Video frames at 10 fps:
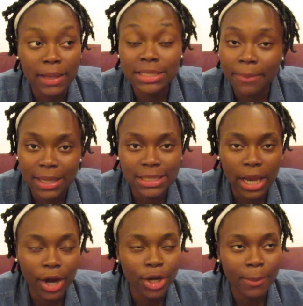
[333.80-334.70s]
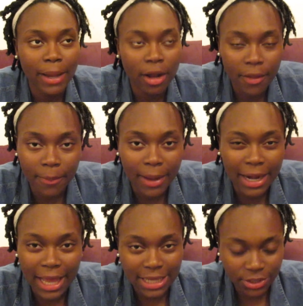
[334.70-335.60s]
It's amazing. I heard about it on the
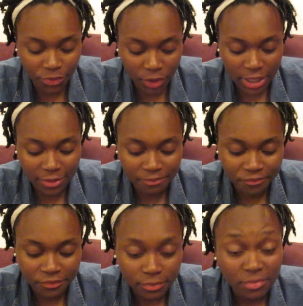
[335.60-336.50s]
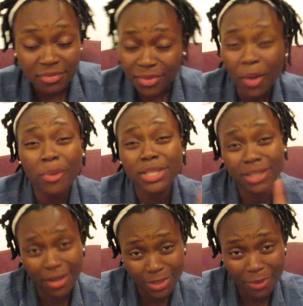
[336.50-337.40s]
podcast The Read, which
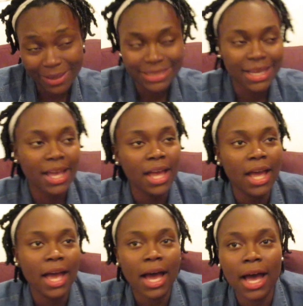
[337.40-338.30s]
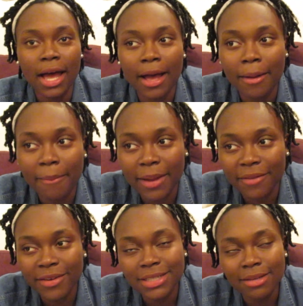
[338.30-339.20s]
is also amazing. And
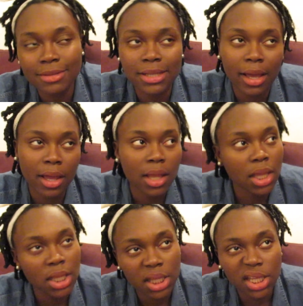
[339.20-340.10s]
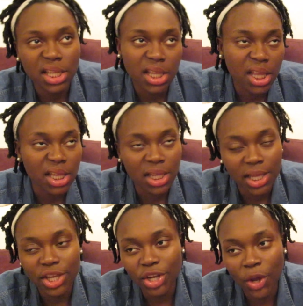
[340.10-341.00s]
at first I was like,
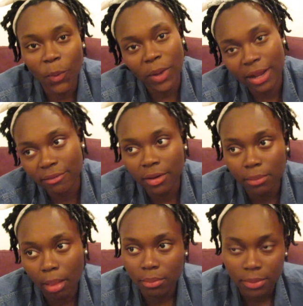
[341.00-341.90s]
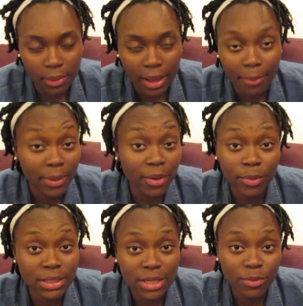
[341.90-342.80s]
you know, whatever, blah, blah, blah. But it
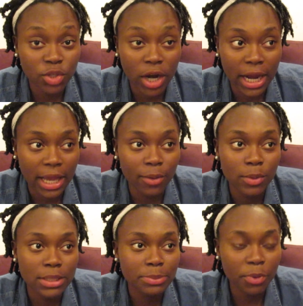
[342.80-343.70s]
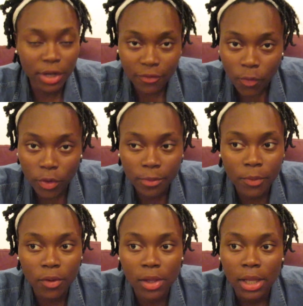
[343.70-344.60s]
was great. It was pretty
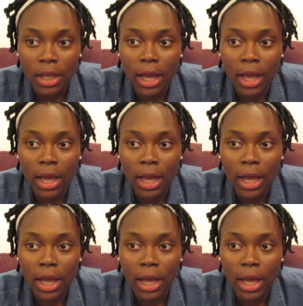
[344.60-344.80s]
affordable.